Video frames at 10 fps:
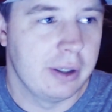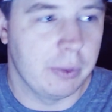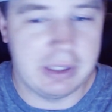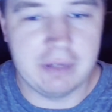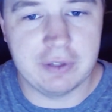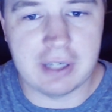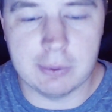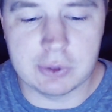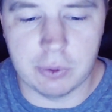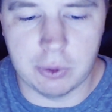We need to figure out
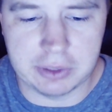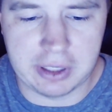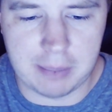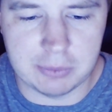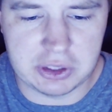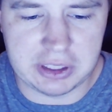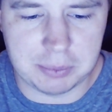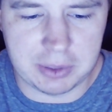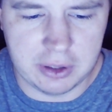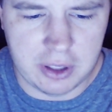what's going on with Cameron Cheeseman.